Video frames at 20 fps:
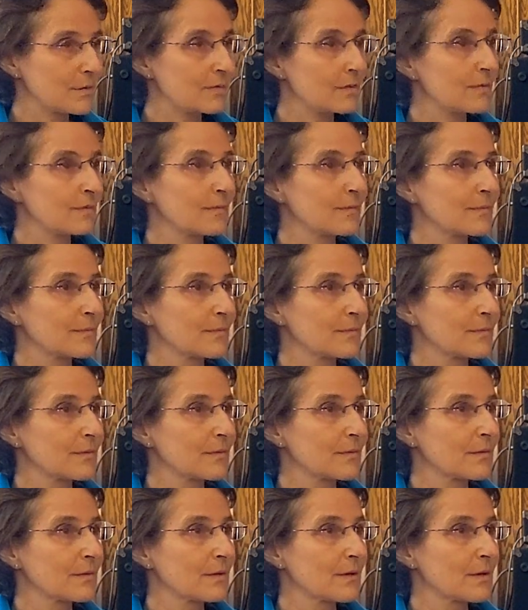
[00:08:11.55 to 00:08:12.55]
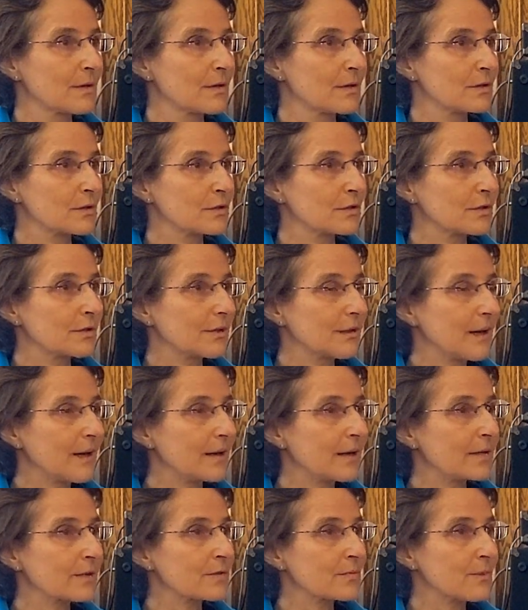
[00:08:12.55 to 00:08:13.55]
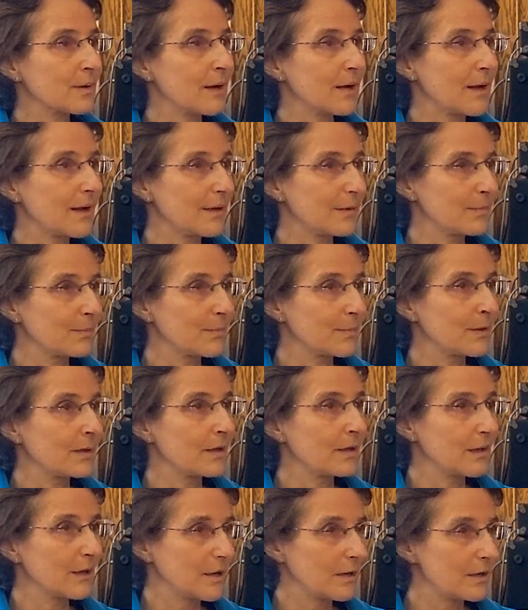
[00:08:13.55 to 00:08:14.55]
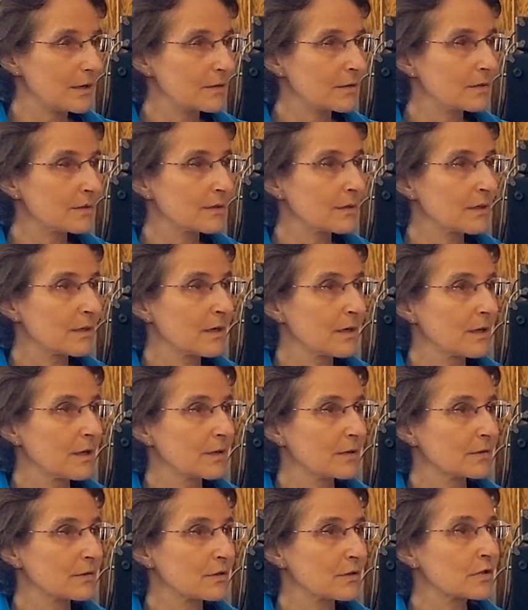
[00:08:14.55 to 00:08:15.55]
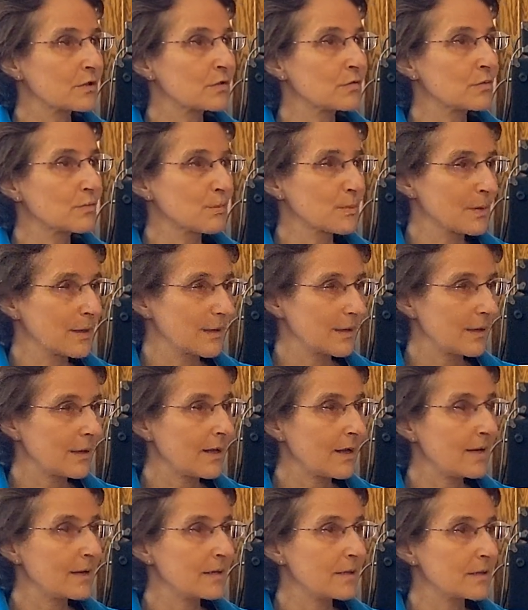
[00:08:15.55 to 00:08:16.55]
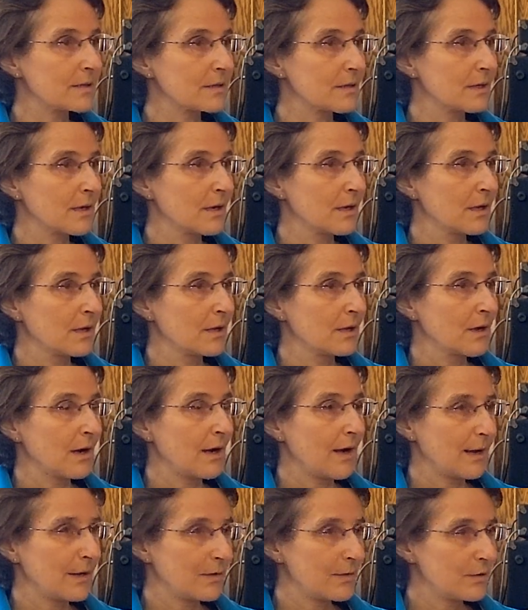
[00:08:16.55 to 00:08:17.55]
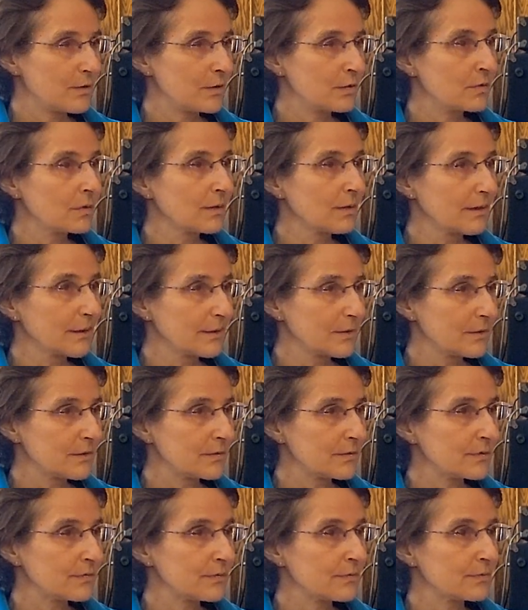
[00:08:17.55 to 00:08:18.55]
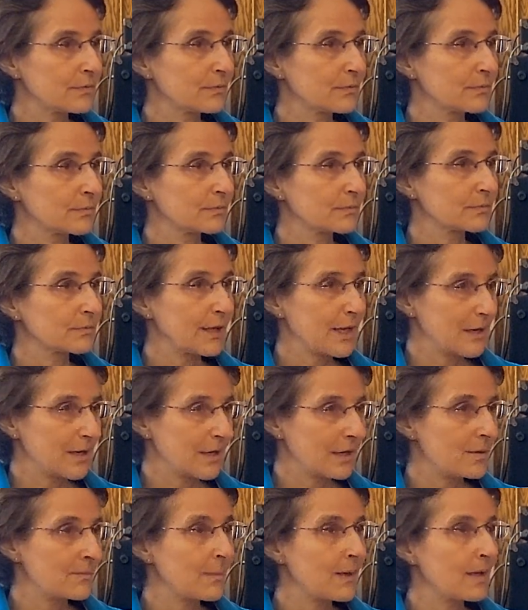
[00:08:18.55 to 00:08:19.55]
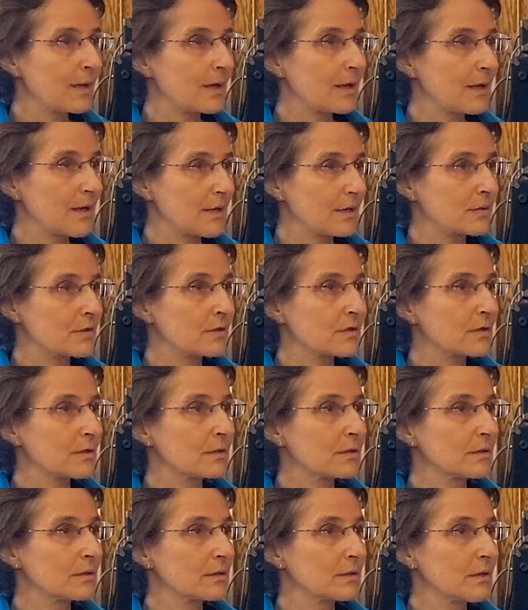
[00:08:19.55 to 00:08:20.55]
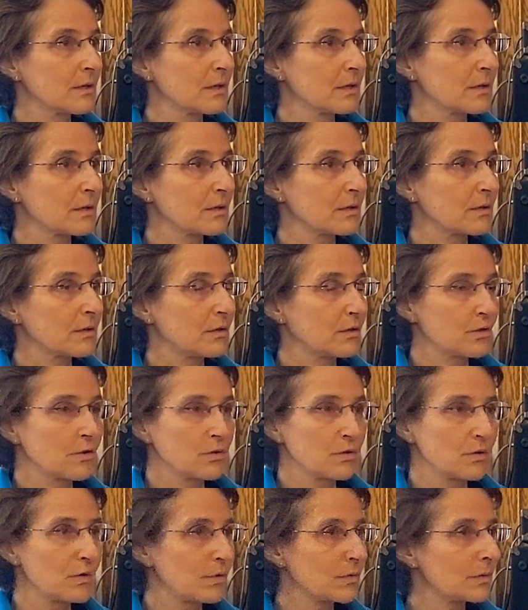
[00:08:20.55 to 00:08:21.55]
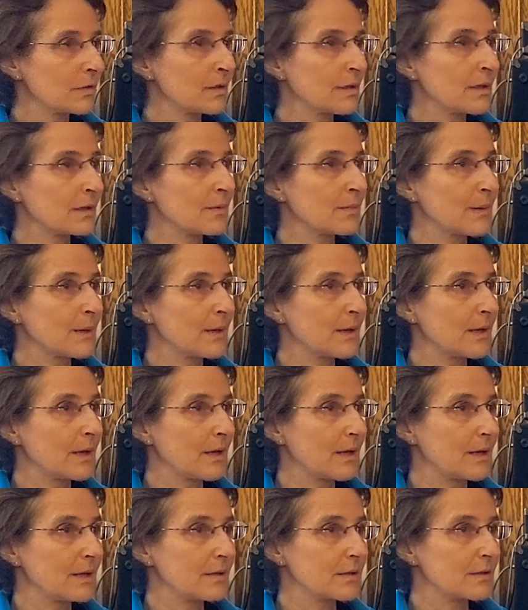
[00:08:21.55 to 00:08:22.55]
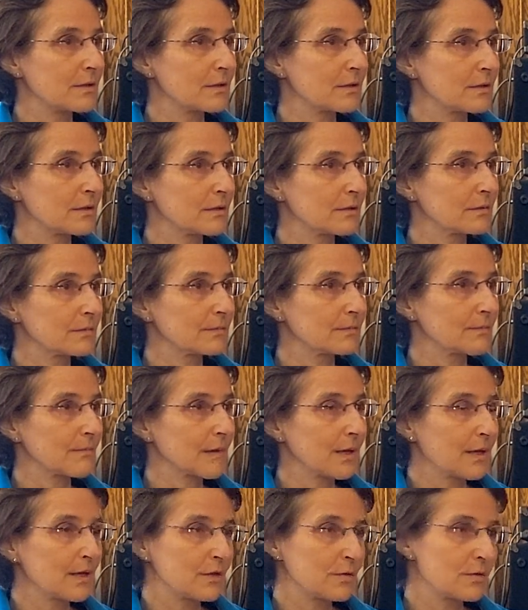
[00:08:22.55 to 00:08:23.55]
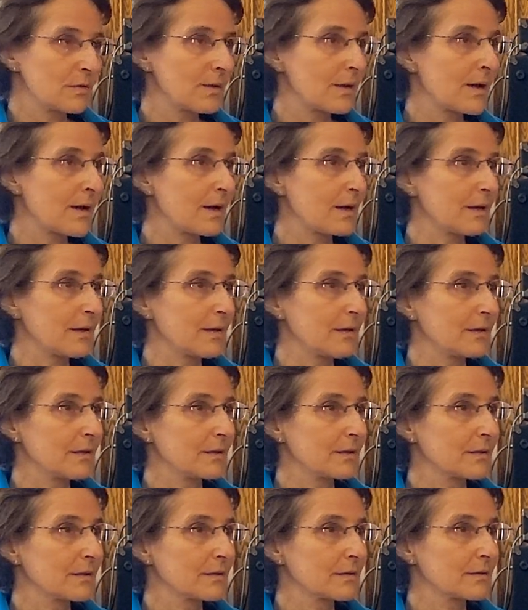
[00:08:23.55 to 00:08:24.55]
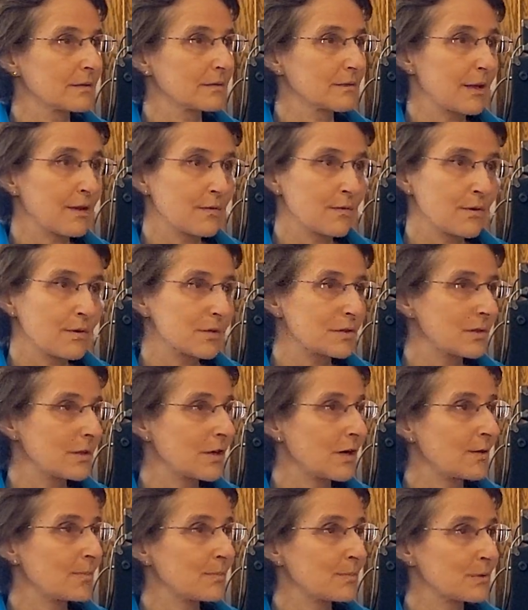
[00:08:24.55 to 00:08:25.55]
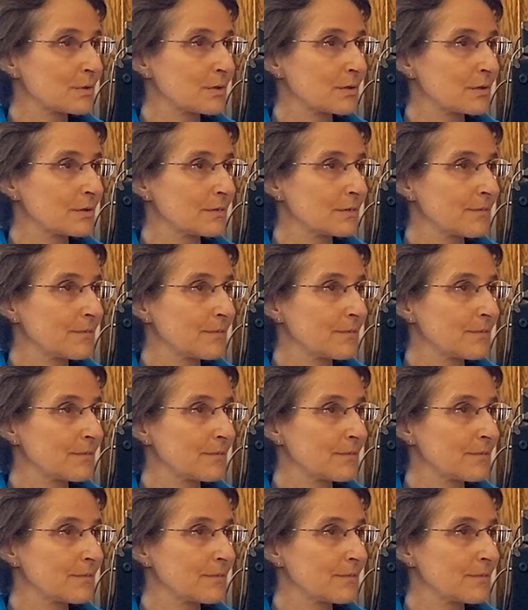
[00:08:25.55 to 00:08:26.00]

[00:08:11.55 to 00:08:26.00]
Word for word: Mm. So that is what helped me a lot. Yeah. Just to realize either you live mm. taking the medication or you don't take the medication and you die. Yeah. That was the option. Yeah.